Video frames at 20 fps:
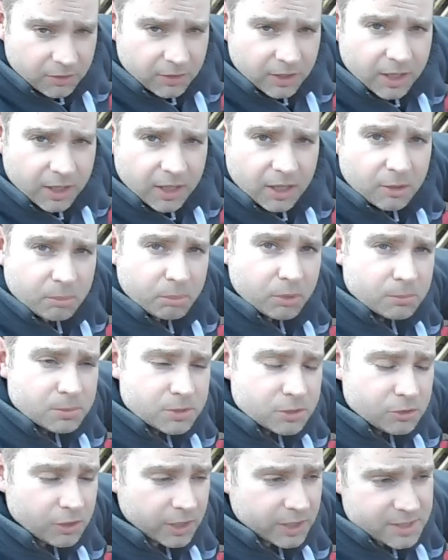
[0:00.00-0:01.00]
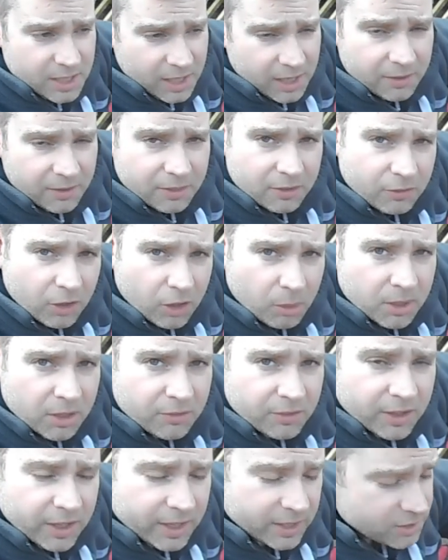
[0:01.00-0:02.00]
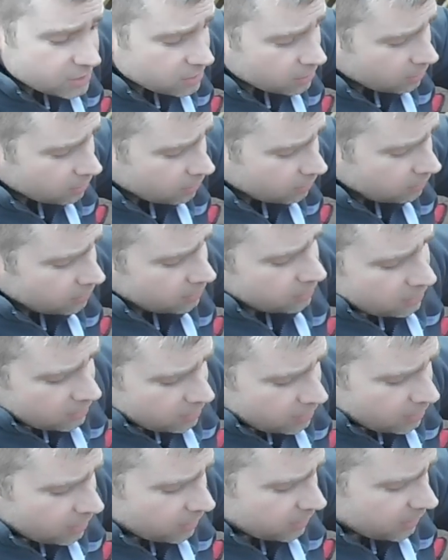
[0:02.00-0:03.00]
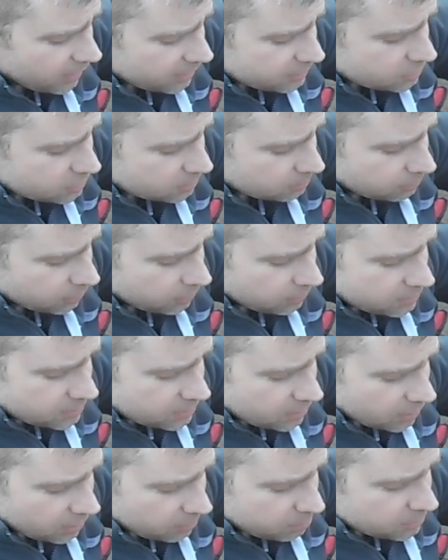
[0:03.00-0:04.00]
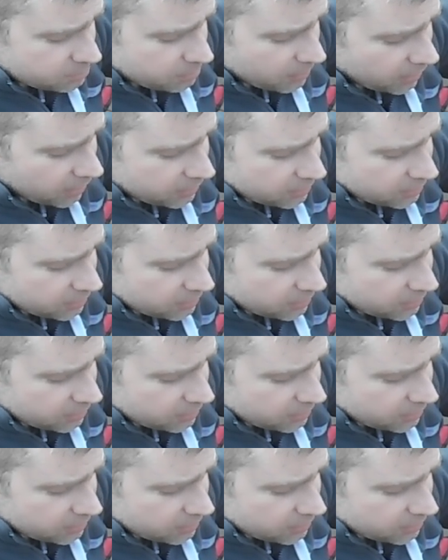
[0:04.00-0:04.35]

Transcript: in the year, you put them straight out and they've got a bit of a head start. You get some root disturbance, but I